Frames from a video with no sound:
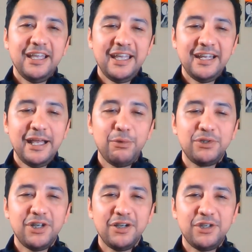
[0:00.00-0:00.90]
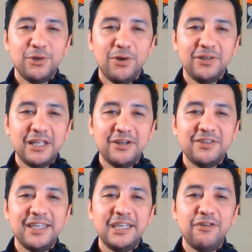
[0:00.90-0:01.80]
And I will talk to you all later.
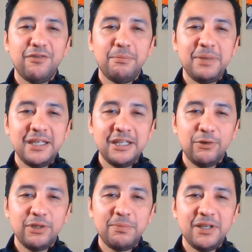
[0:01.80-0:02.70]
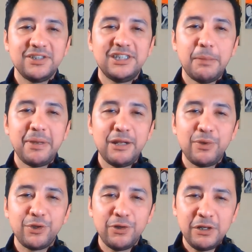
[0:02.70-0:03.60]
Thank you for being here with me on Step Ahead
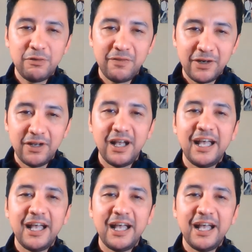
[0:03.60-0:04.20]
with Ernie Rivera.